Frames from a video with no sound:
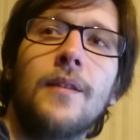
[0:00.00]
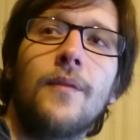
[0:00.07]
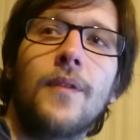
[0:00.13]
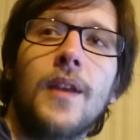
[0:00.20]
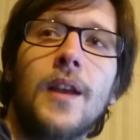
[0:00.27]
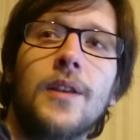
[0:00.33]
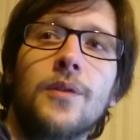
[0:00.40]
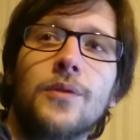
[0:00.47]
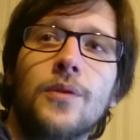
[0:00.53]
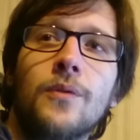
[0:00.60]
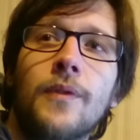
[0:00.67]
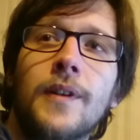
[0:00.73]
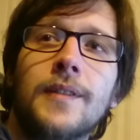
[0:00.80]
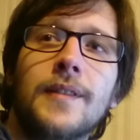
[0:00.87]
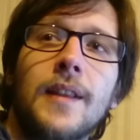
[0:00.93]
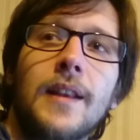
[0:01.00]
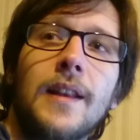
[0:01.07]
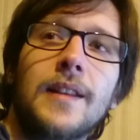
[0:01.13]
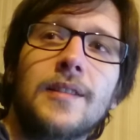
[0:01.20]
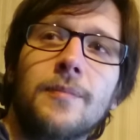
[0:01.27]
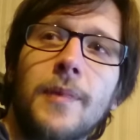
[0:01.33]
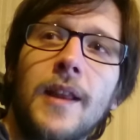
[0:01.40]
via YouTubers and
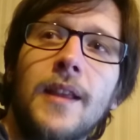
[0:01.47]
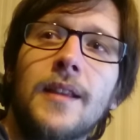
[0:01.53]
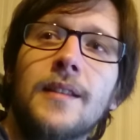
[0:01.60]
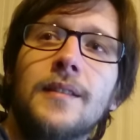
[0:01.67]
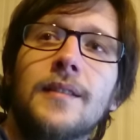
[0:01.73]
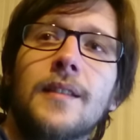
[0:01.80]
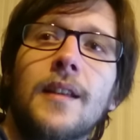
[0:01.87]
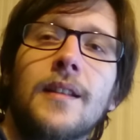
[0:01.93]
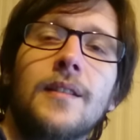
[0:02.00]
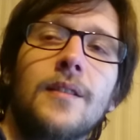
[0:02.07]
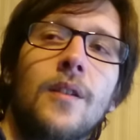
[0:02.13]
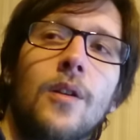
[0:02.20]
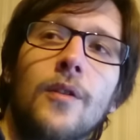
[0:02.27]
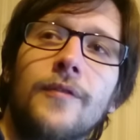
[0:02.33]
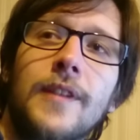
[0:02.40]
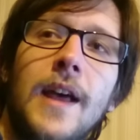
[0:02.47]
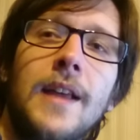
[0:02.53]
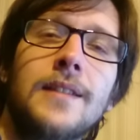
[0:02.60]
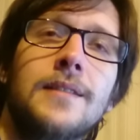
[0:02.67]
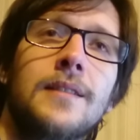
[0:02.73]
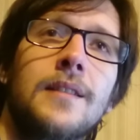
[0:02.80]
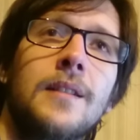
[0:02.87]
Let's Plays and all of
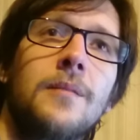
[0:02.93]
that,